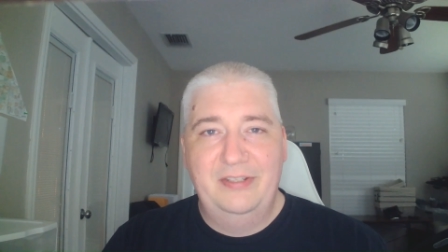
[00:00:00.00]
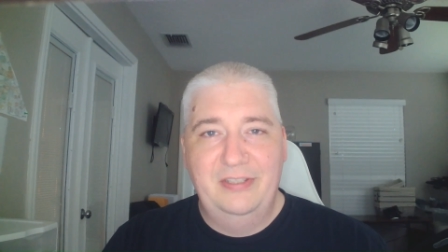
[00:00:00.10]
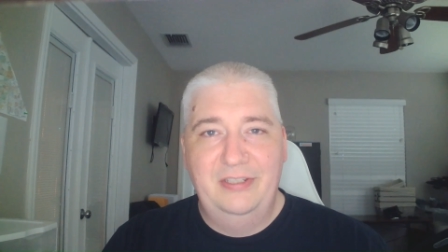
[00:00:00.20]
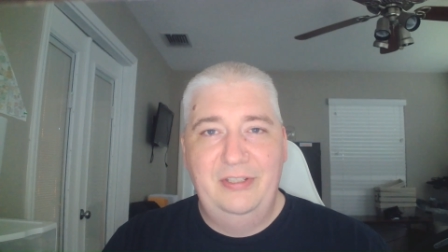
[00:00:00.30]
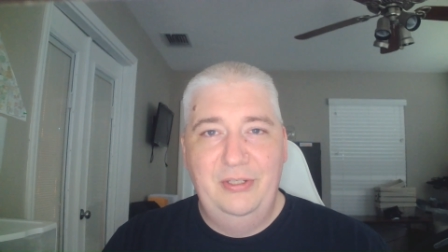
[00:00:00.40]
It's
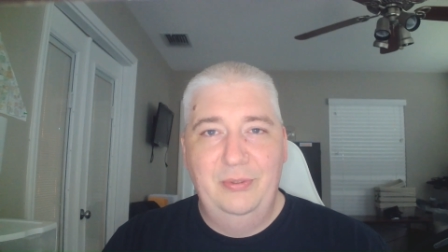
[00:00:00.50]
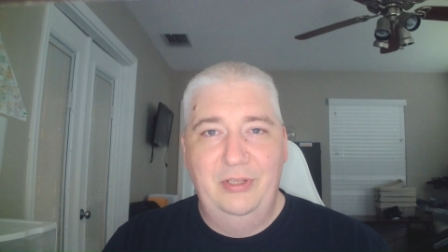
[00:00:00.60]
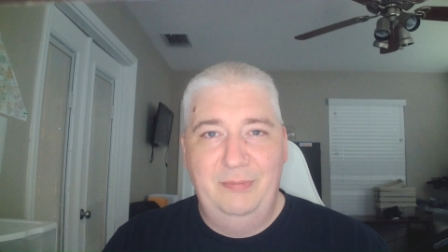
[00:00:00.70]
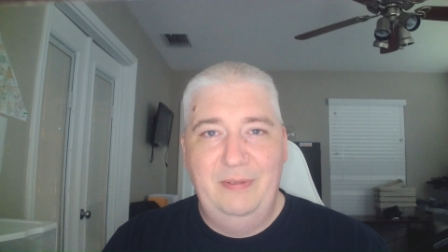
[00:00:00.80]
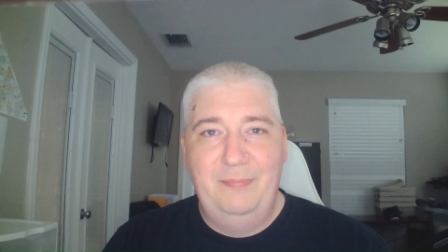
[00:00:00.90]
gonna do a
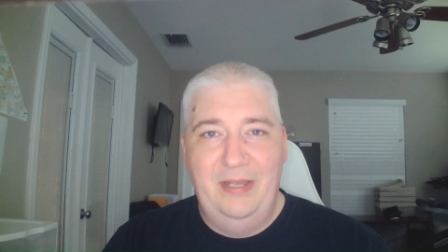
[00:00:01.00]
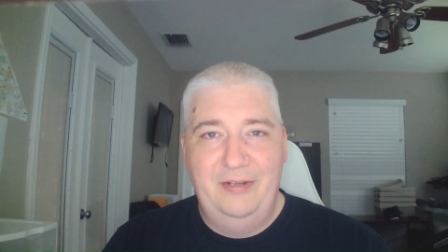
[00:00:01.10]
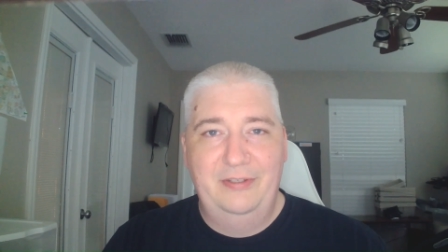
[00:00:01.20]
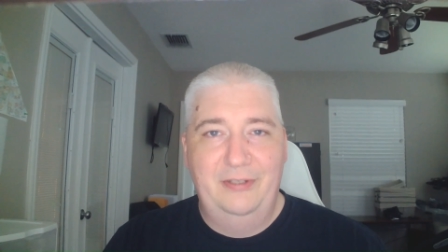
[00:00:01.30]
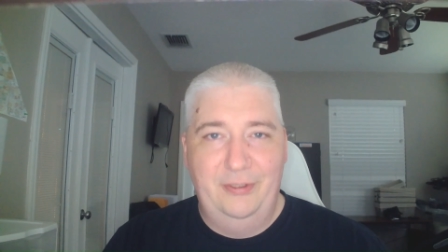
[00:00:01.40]
little bit
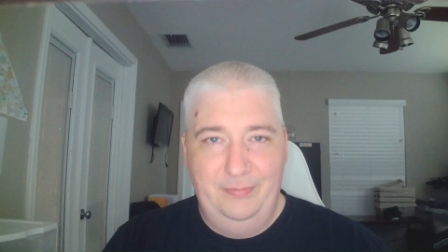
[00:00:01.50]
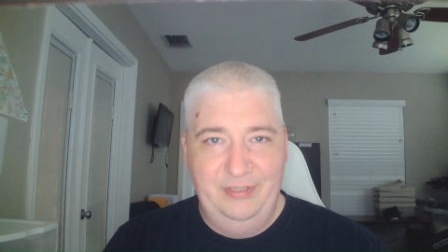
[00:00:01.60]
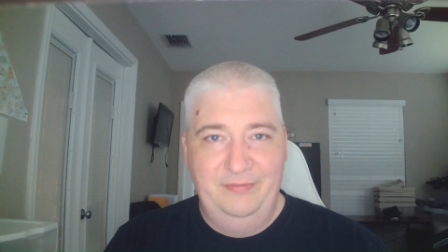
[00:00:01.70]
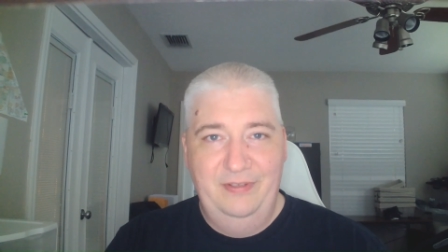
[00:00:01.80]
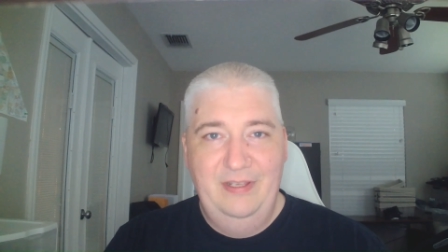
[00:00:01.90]
better in terms
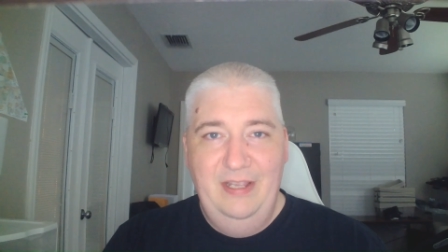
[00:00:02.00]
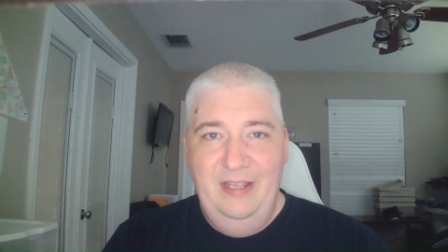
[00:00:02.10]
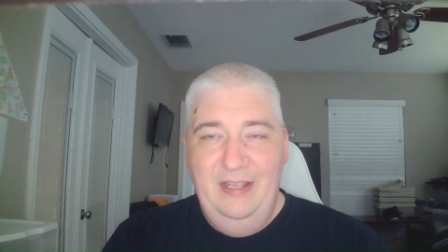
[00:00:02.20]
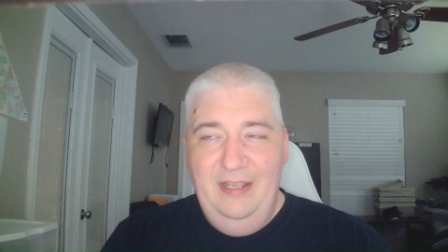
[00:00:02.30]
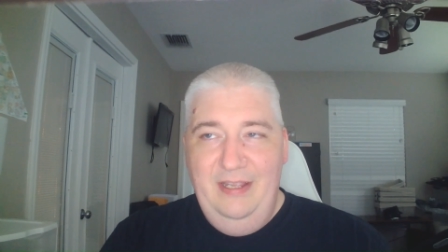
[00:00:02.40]
of
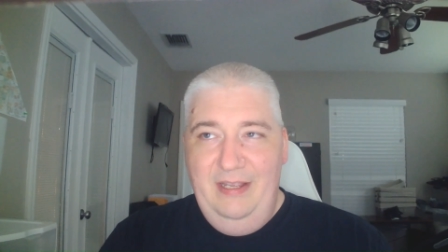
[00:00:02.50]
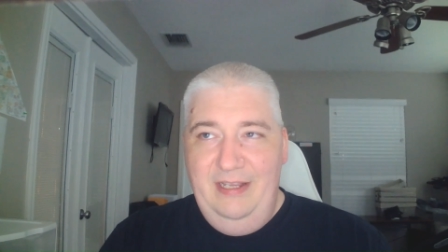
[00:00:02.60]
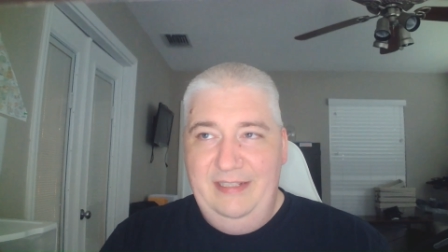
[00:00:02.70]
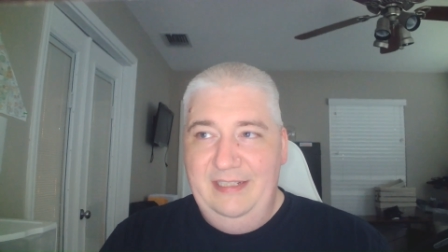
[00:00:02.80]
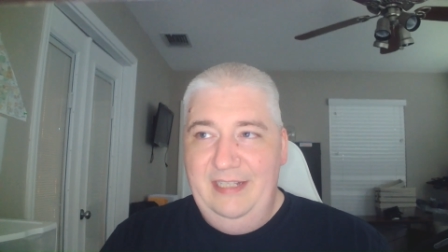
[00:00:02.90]

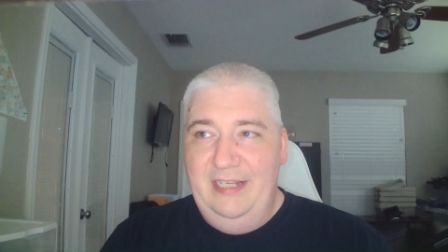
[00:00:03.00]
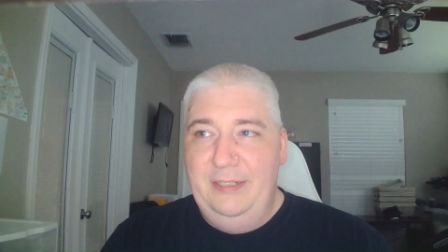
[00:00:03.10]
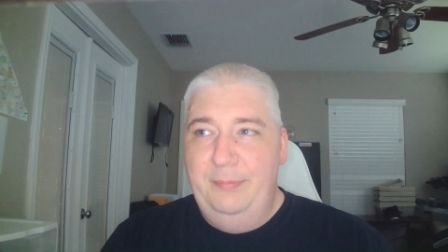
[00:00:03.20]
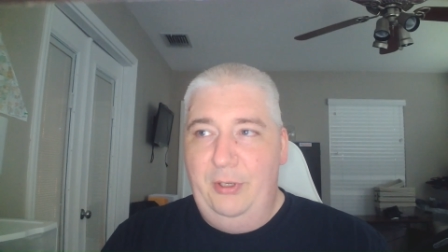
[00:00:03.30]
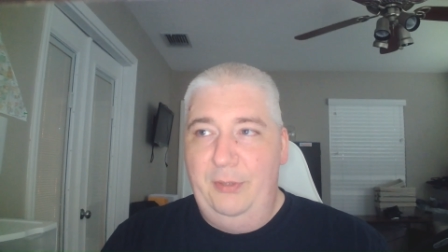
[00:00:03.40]
its
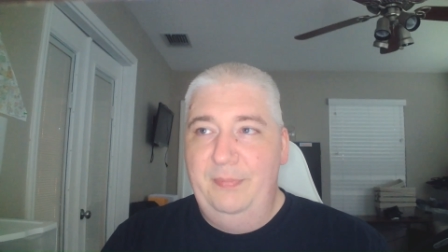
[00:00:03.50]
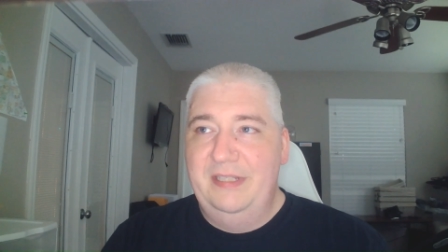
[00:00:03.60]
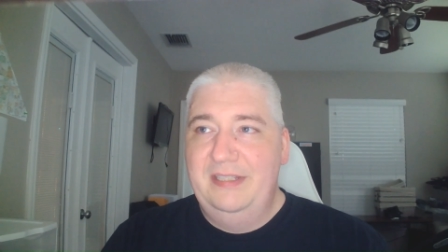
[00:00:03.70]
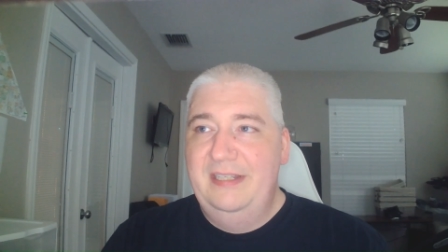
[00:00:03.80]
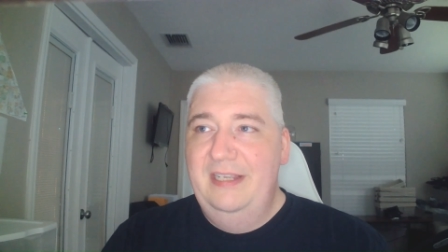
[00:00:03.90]
intended
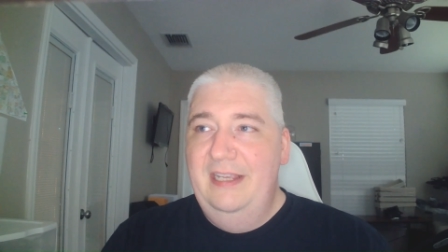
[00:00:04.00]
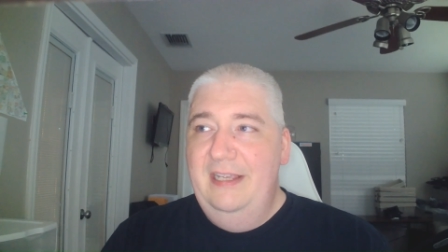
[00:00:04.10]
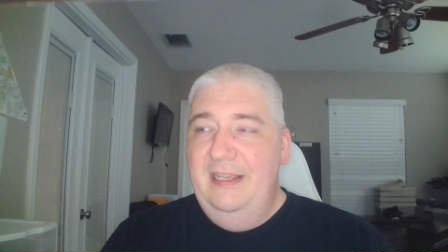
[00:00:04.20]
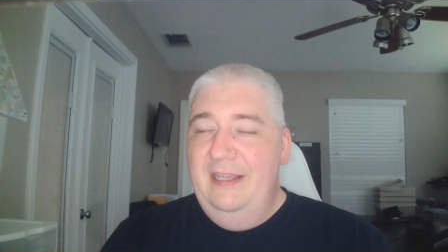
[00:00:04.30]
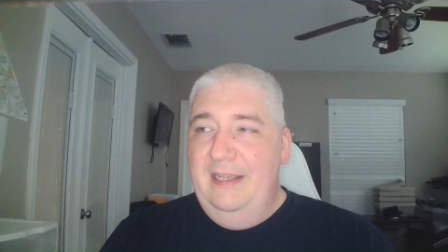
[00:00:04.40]
purpose.
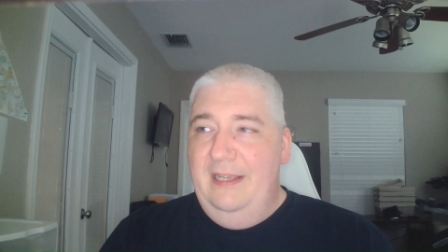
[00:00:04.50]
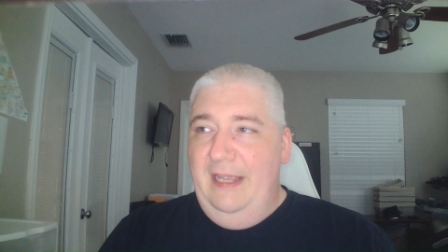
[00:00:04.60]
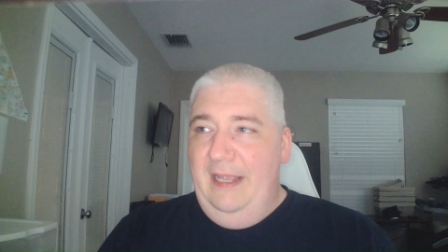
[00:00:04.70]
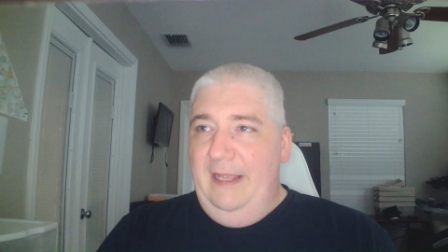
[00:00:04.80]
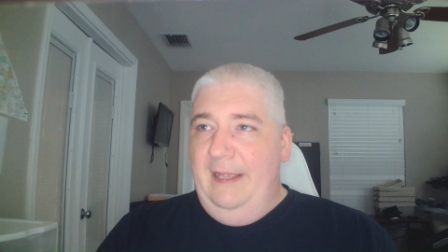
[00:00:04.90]

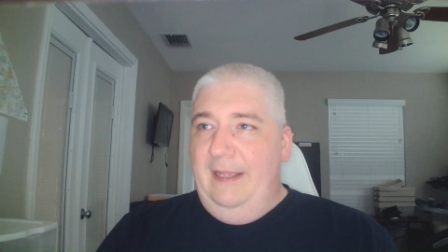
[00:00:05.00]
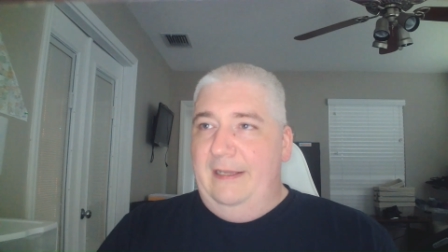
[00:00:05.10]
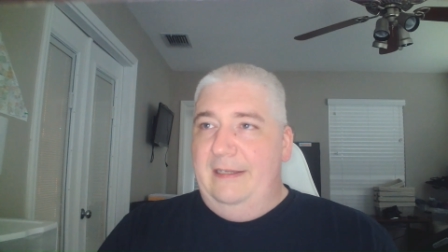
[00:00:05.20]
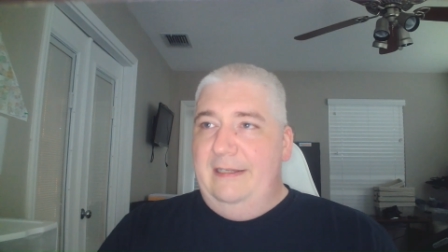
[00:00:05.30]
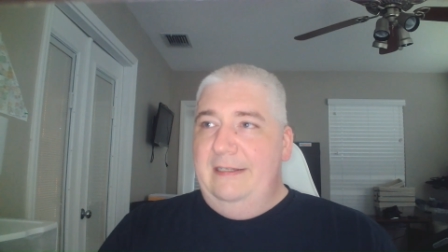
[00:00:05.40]

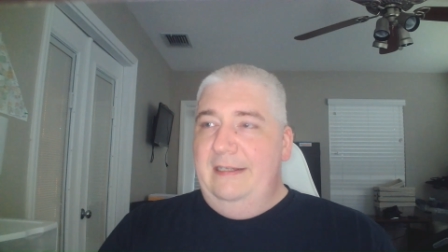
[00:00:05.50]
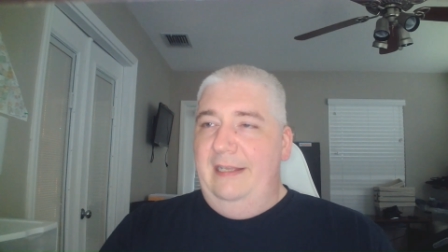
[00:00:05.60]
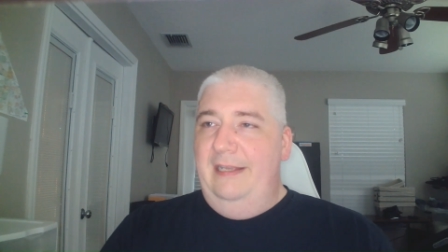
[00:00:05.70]
Uh,